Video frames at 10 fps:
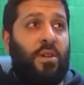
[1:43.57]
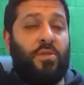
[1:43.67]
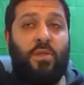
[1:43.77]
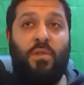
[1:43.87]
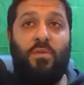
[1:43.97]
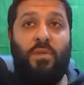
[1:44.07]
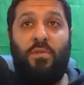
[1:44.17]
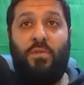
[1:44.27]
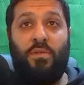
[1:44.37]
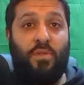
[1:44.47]
So you, in
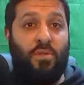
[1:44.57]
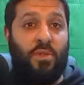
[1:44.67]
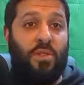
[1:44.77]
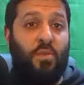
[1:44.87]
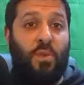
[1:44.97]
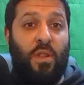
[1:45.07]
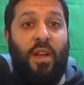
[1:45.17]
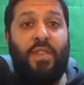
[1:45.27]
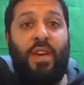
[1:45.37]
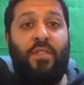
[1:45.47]
order to do this, you will
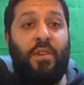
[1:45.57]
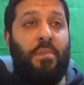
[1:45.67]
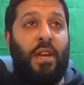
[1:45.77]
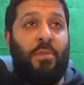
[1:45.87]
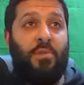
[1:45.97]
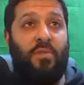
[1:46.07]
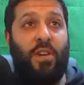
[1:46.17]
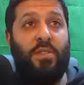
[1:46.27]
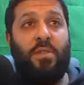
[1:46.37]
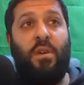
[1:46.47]
have to have a compatible
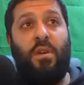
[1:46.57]
device.